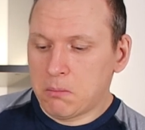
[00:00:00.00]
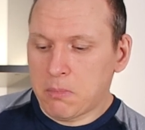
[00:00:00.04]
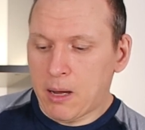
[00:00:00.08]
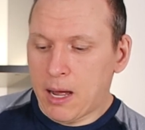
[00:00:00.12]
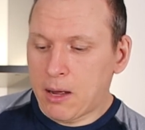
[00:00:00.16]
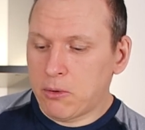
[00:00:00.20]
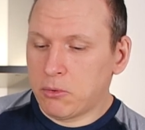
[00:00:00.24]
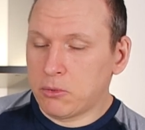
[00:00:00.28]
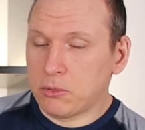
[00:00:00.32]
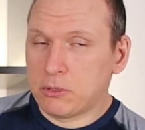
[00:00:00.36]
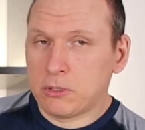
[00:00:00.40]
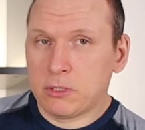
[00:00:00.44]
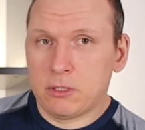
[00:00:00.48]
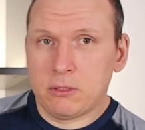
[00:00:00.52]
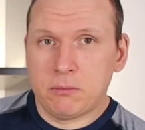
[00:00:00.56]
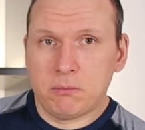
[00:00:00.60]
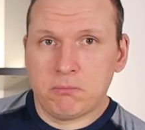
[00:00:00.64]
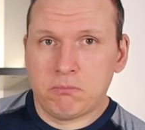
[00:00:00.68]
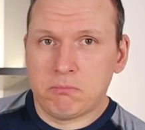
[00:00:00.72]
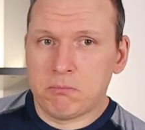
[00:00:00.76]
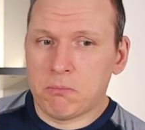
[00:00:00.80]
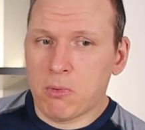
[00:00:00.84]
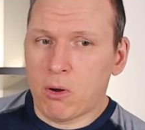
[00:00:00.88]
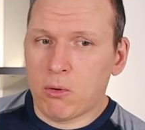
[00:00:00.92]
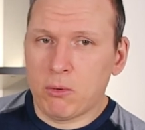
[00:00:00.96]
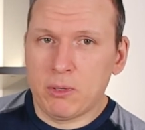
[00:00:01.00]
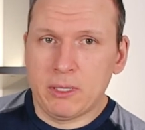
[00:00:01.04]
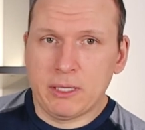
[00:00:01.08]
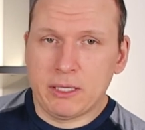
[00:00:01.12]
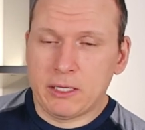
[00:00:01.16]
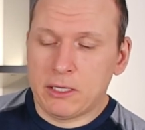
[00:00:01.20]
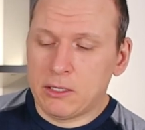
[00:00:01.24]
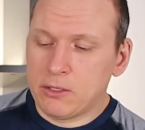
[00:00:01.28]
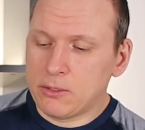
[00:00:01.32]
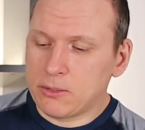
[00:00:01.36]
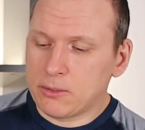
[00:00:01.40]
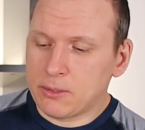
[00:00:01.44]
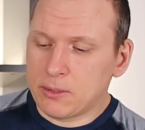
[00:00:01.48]
I was only
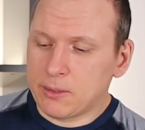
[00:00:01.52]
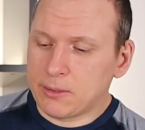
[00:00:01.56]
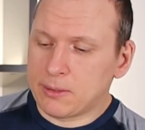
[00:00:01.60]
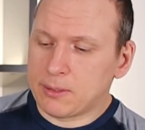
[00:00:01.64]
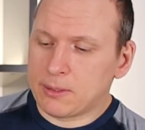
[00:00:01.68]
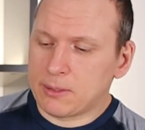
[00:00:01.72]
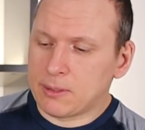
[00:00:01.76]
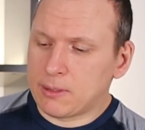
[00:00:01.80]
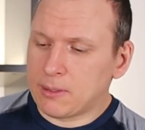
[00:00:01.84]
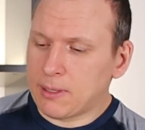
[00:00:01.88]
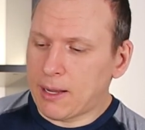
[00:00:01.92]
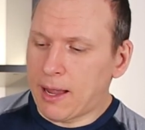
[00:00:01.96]
curious.